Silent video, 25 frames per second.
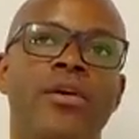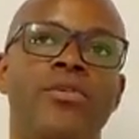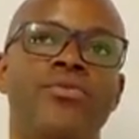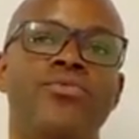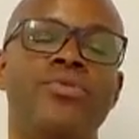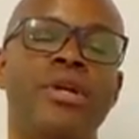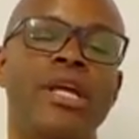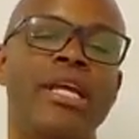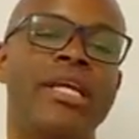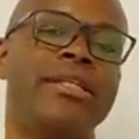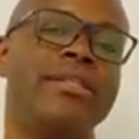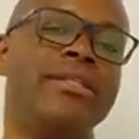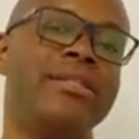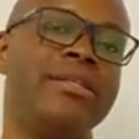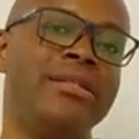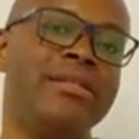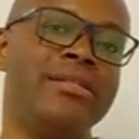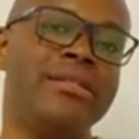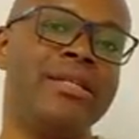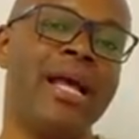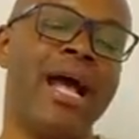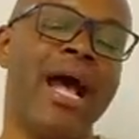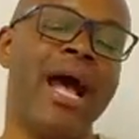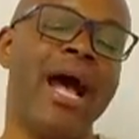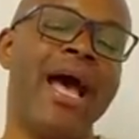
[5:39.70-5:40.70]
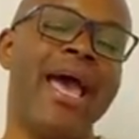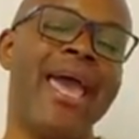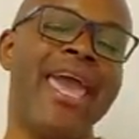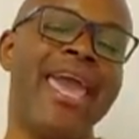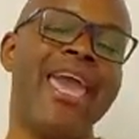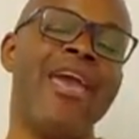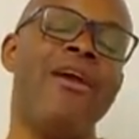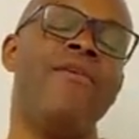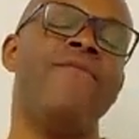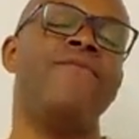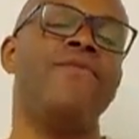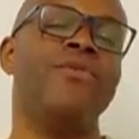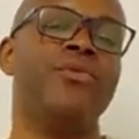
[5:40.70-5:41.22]
racists are
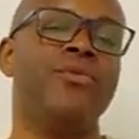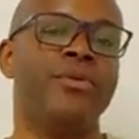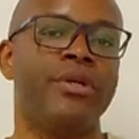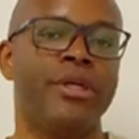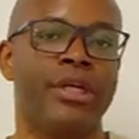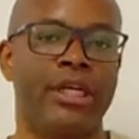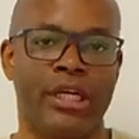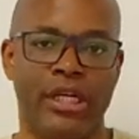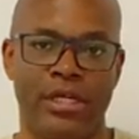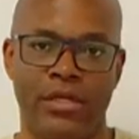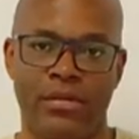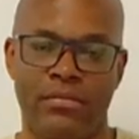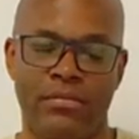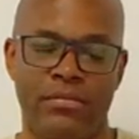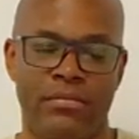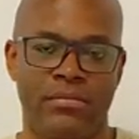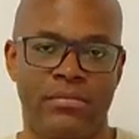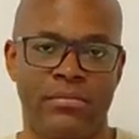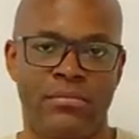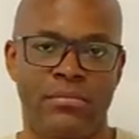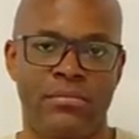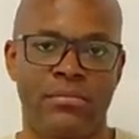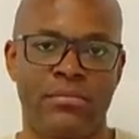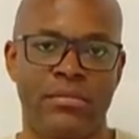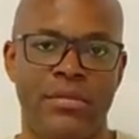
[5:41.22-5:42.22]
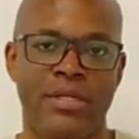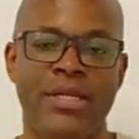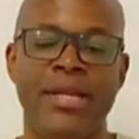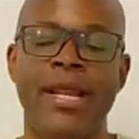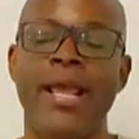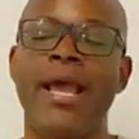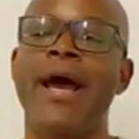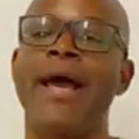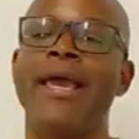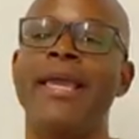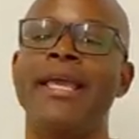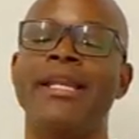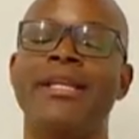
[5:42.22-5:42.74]
everywhere.
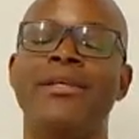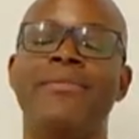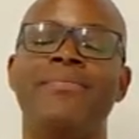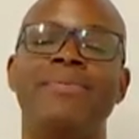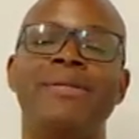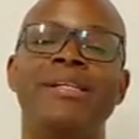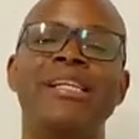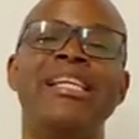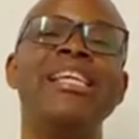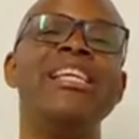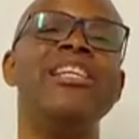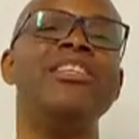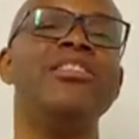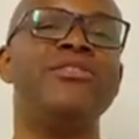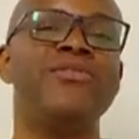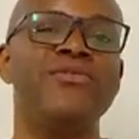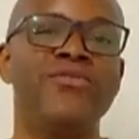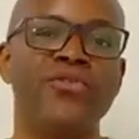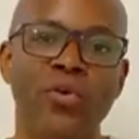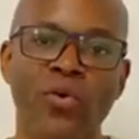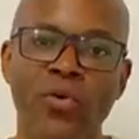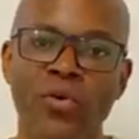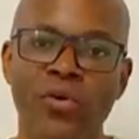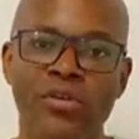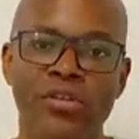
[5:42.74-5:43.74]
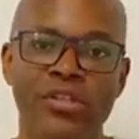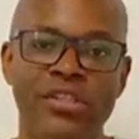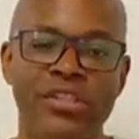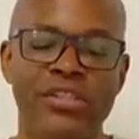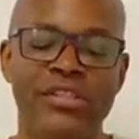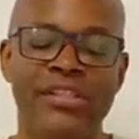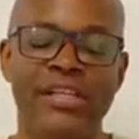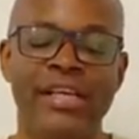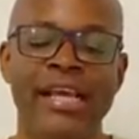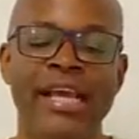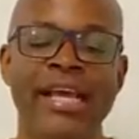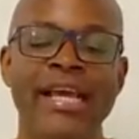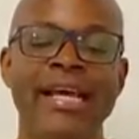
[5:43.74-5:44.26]
They are in the police
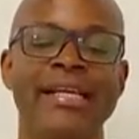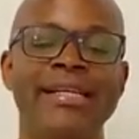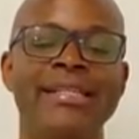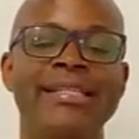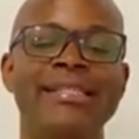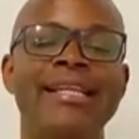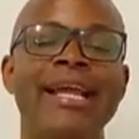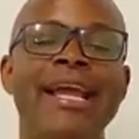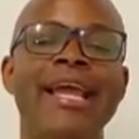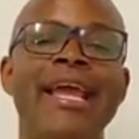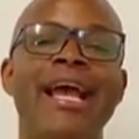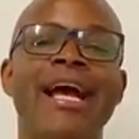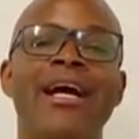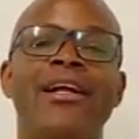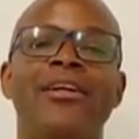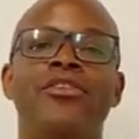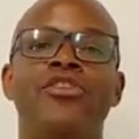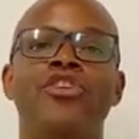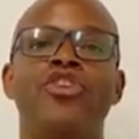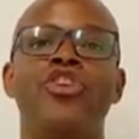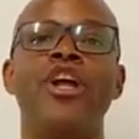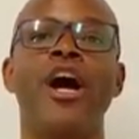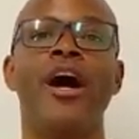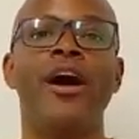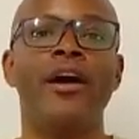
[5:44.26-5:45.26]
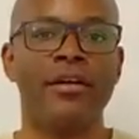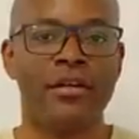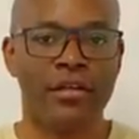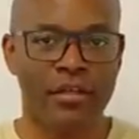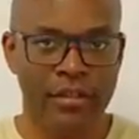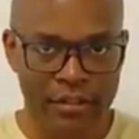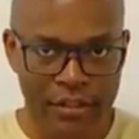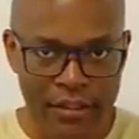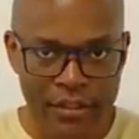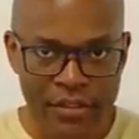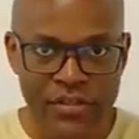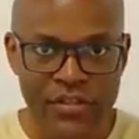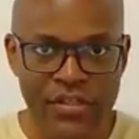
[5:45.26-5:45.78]
force, they are
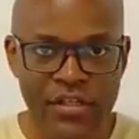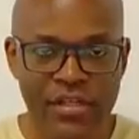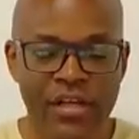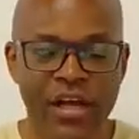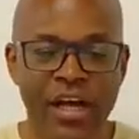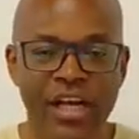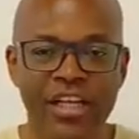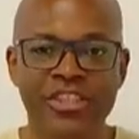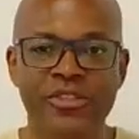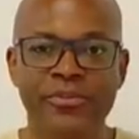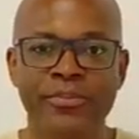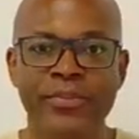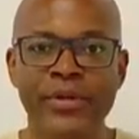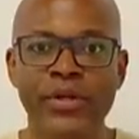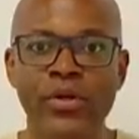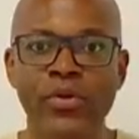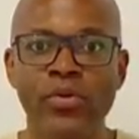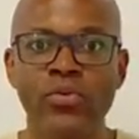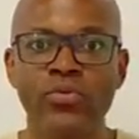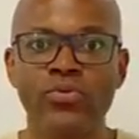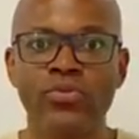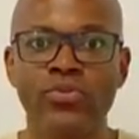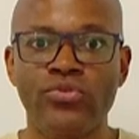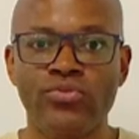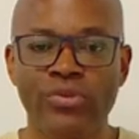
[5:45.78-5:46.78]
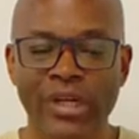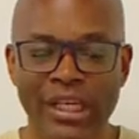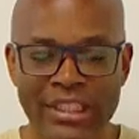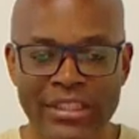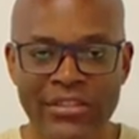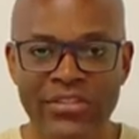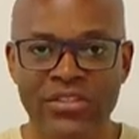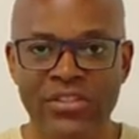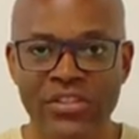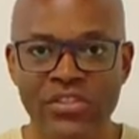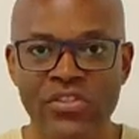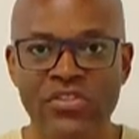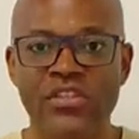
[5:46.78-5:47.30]
doctors in hospitals,
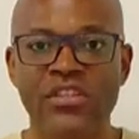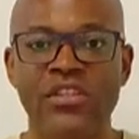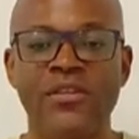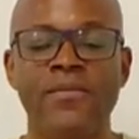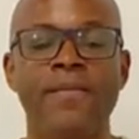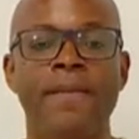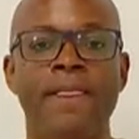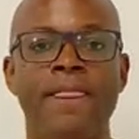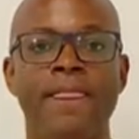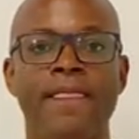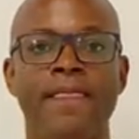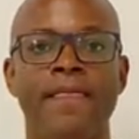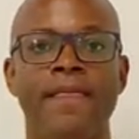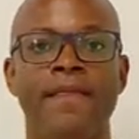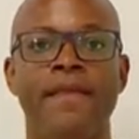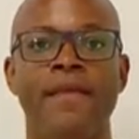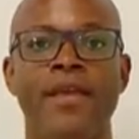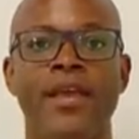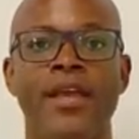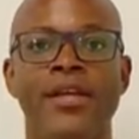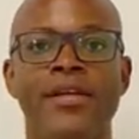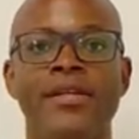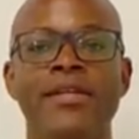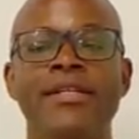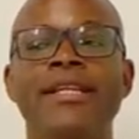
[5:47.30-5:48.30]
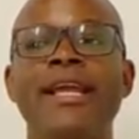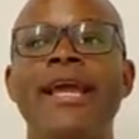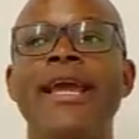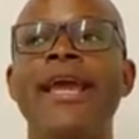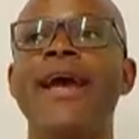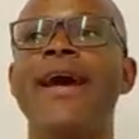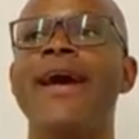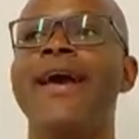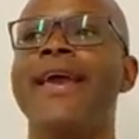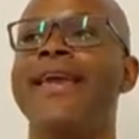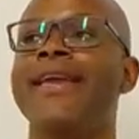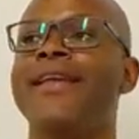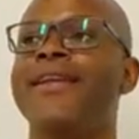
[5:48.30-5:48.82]
racist. They
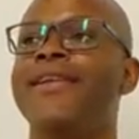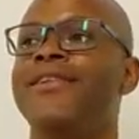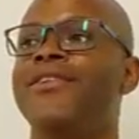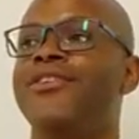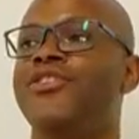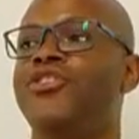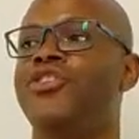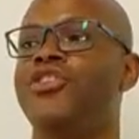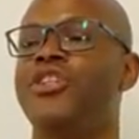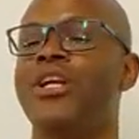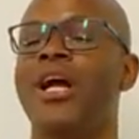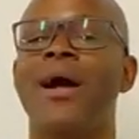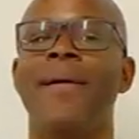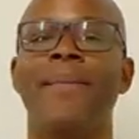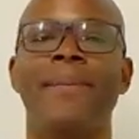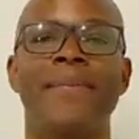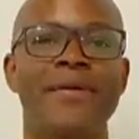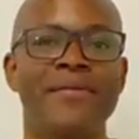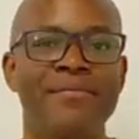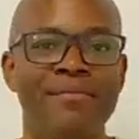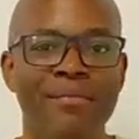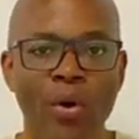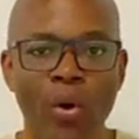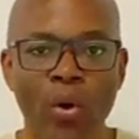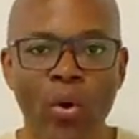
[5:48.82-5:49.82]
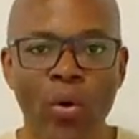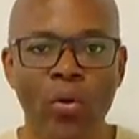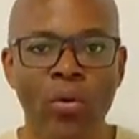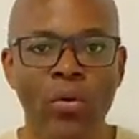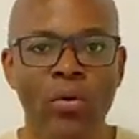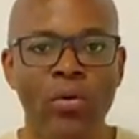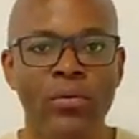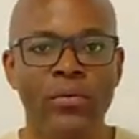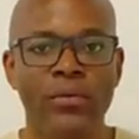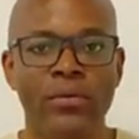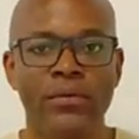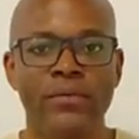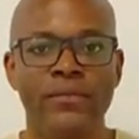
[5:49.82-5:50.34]
are in the shopping
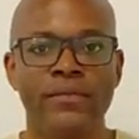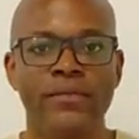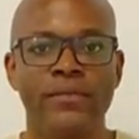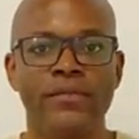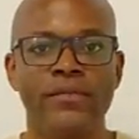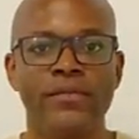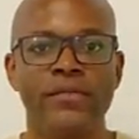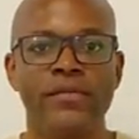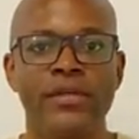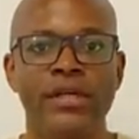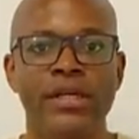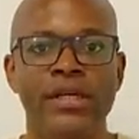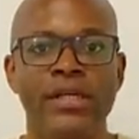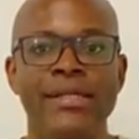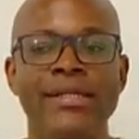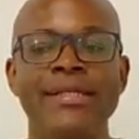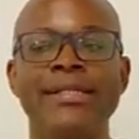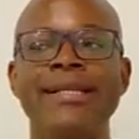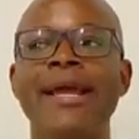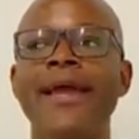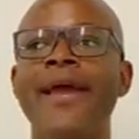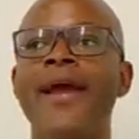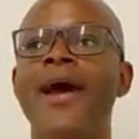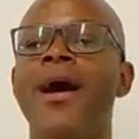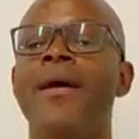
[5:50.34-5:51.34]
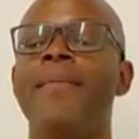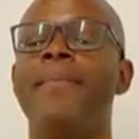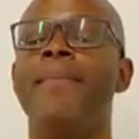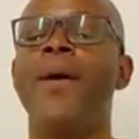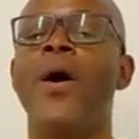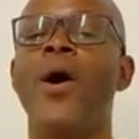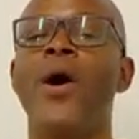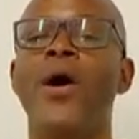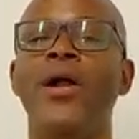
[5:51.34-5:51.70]
mall, they are